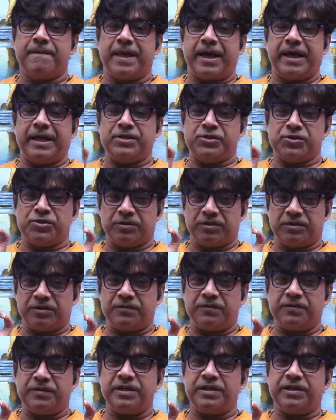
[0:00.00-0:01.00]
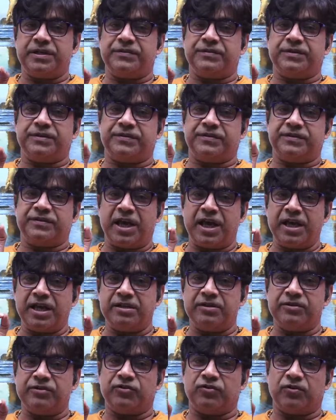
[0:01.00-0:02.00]
and geography is the
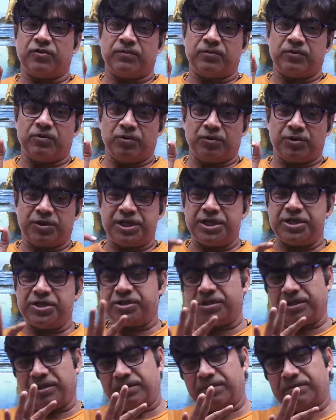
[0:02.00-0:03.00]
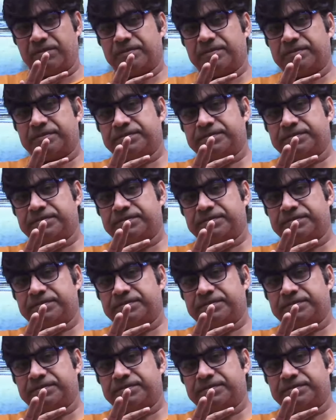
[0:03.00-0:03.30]
science of location.